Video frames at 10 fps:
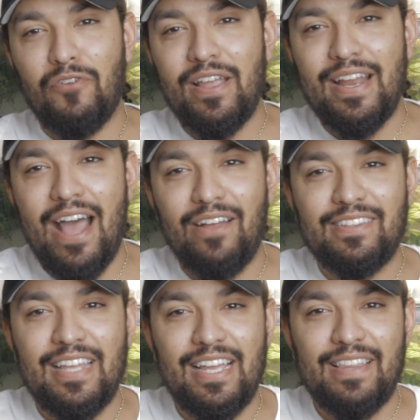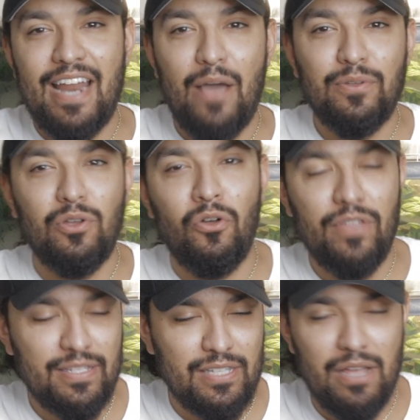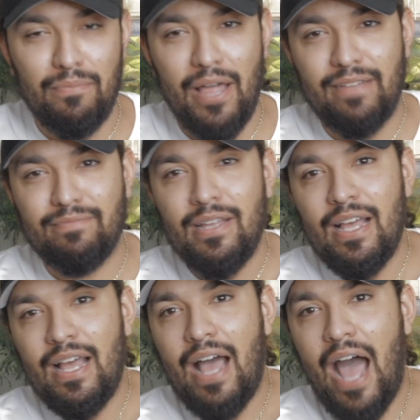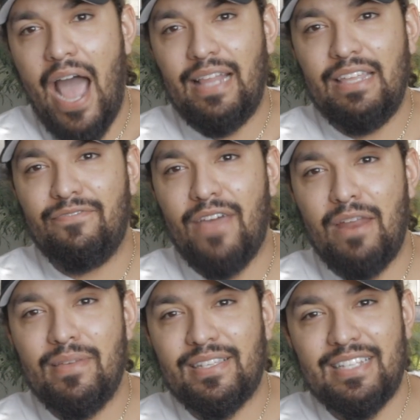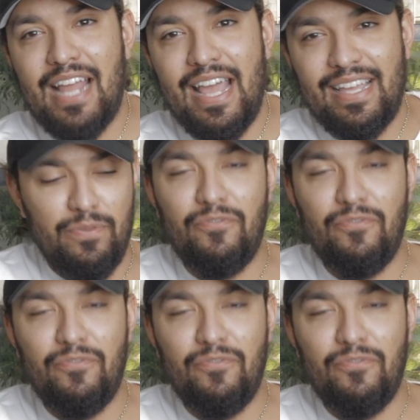freaking out and thinking that I was holding some like highly venomous snake.